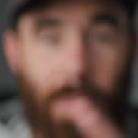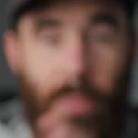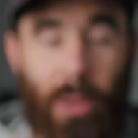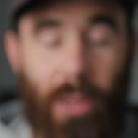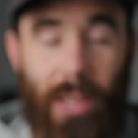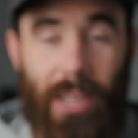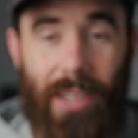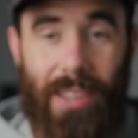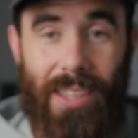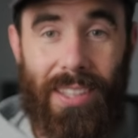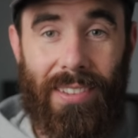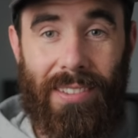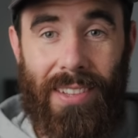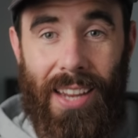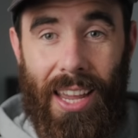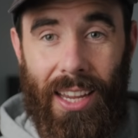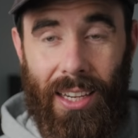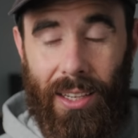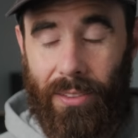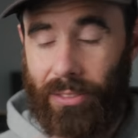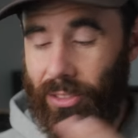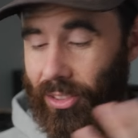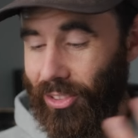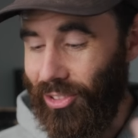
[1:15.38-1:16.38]
pull out of these
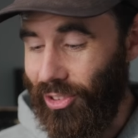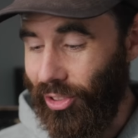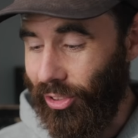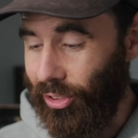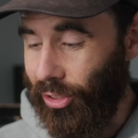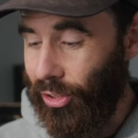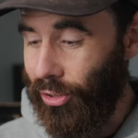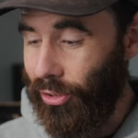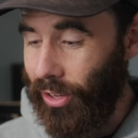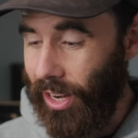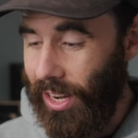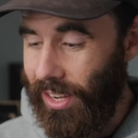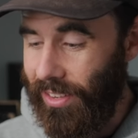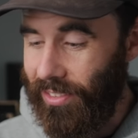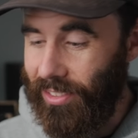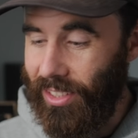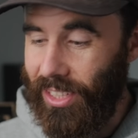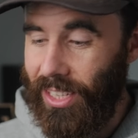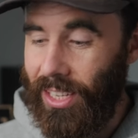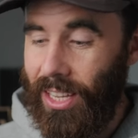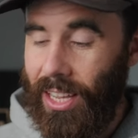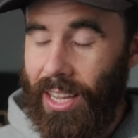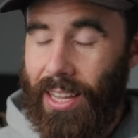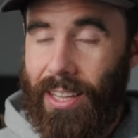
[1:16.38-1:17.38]
negatives is just
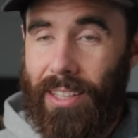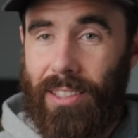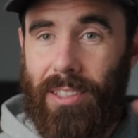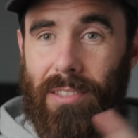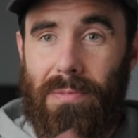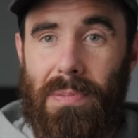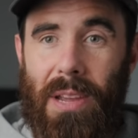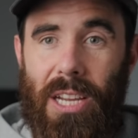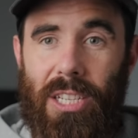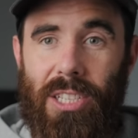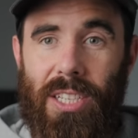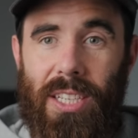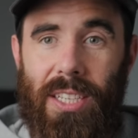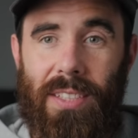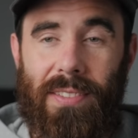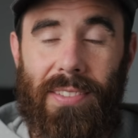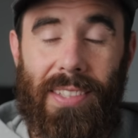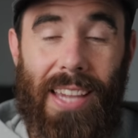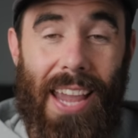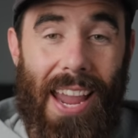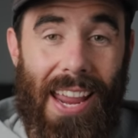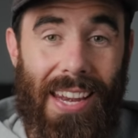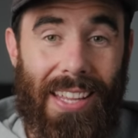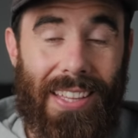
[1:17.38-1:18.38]
crazy, especially
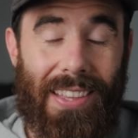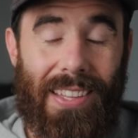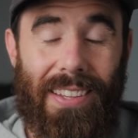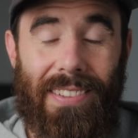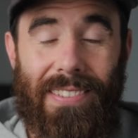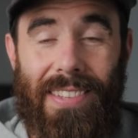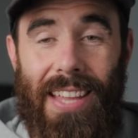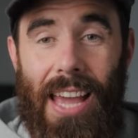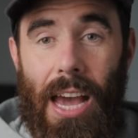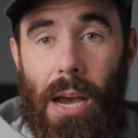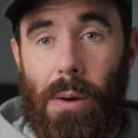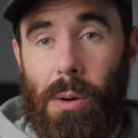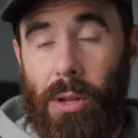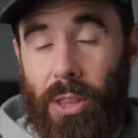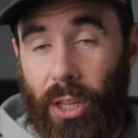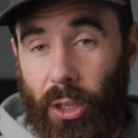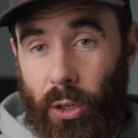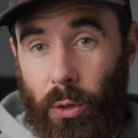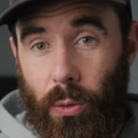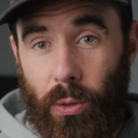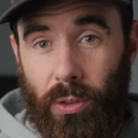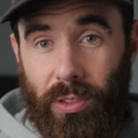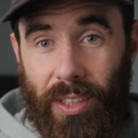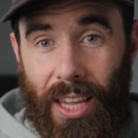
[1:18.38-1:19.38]
scanning these now on the
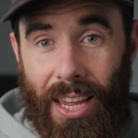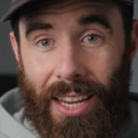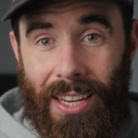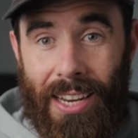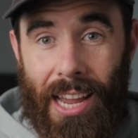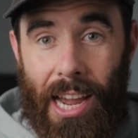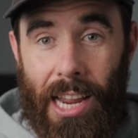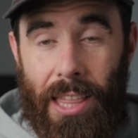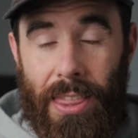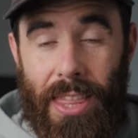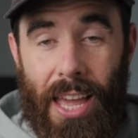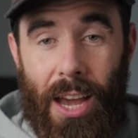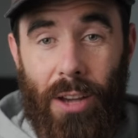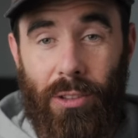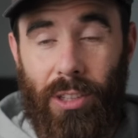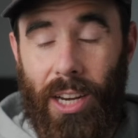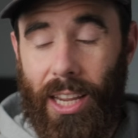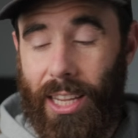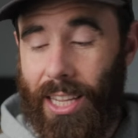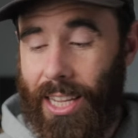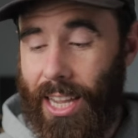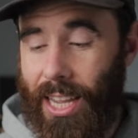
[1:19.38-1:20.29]
CoolScan 9000. I can